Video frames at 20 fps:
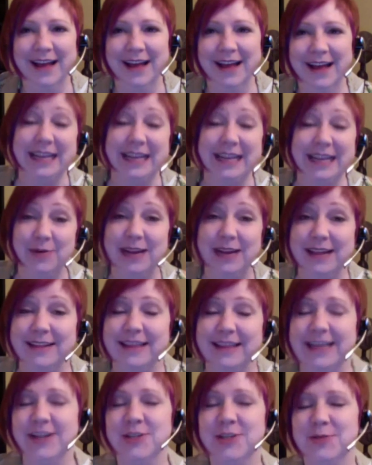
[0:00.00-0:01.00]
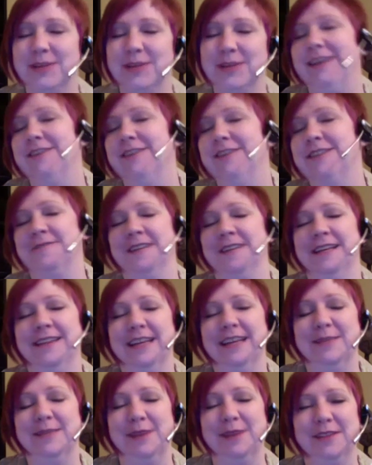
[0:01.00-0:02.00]
But you know what? Here's the funny
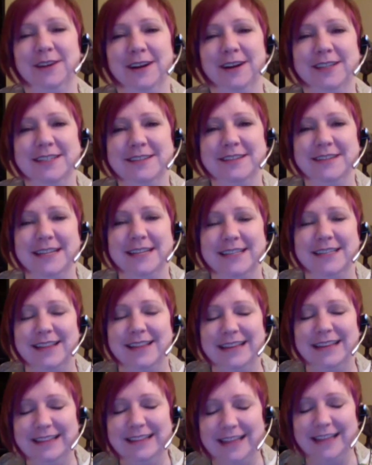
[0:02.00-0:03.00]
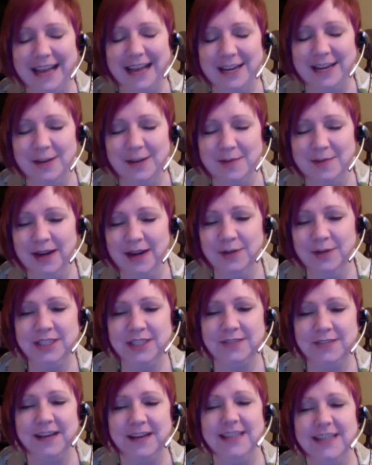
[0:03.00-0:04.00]
thing about the cartoon is I think that no matter
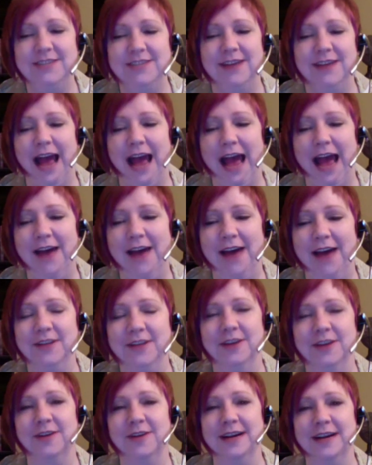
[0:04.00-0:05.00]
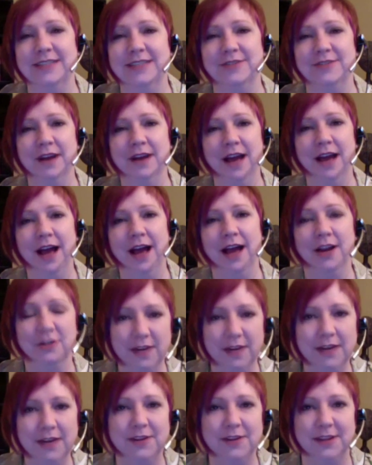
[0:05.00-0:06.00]
which device you have, you're going to
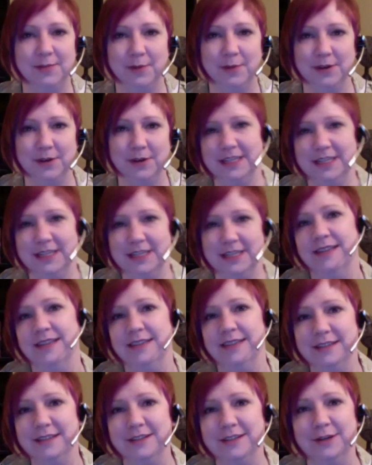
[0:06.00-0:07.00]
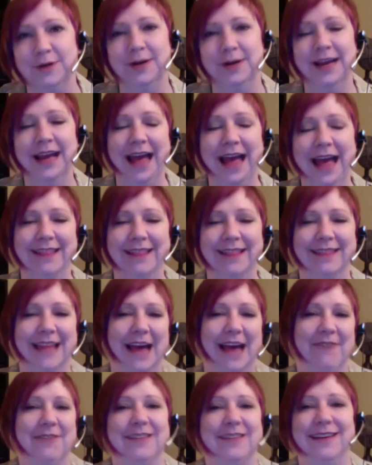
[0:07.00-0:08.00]
agree with the person that is you and
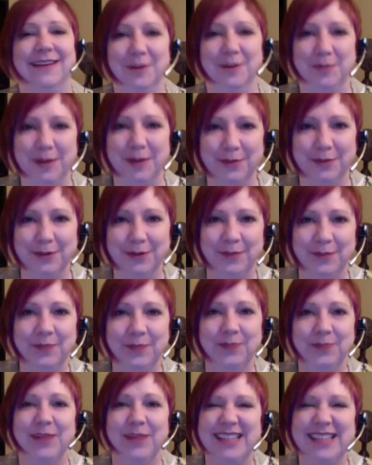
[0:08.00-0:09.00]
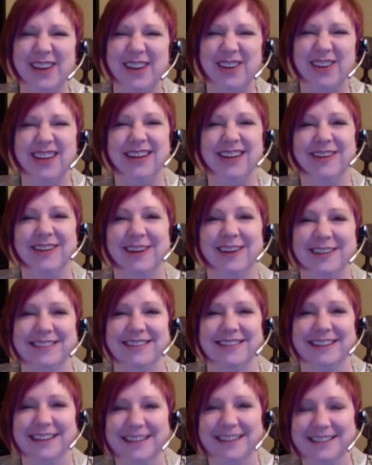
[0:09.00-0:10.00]
laugh at the other people. That's how good a cartoon is.